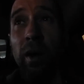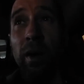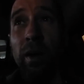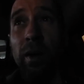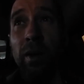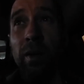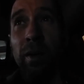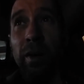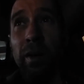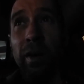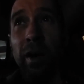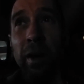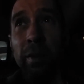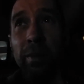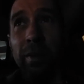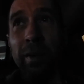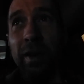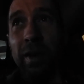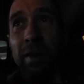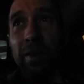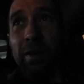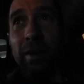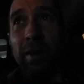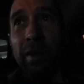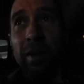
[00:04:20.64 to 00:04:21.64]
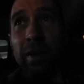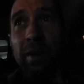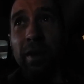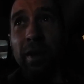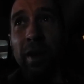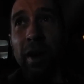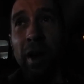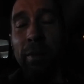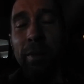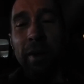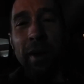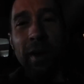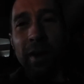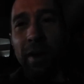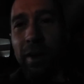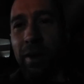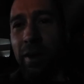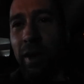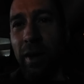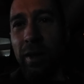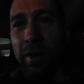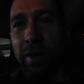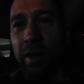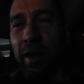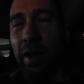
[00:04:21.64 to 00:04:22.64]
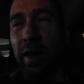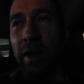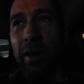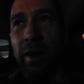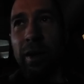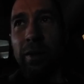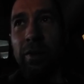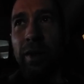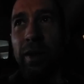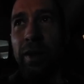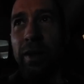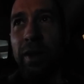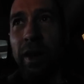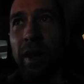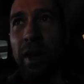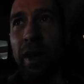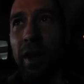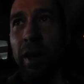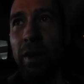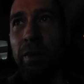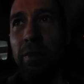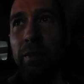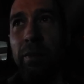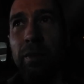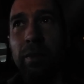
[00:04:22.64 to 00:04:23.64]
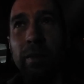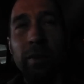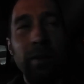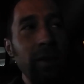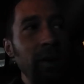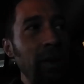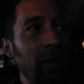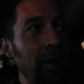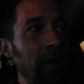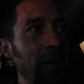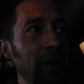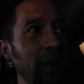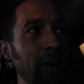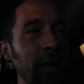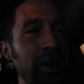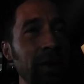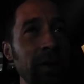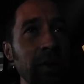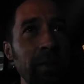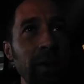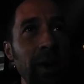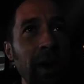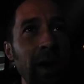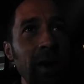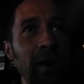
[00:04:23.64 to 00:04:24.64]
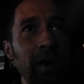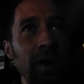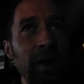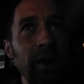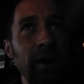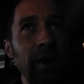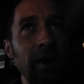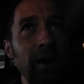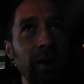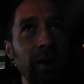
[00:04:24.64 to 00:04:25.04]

look, I'm getting I'm getting a touchdown every time. It doesn't matter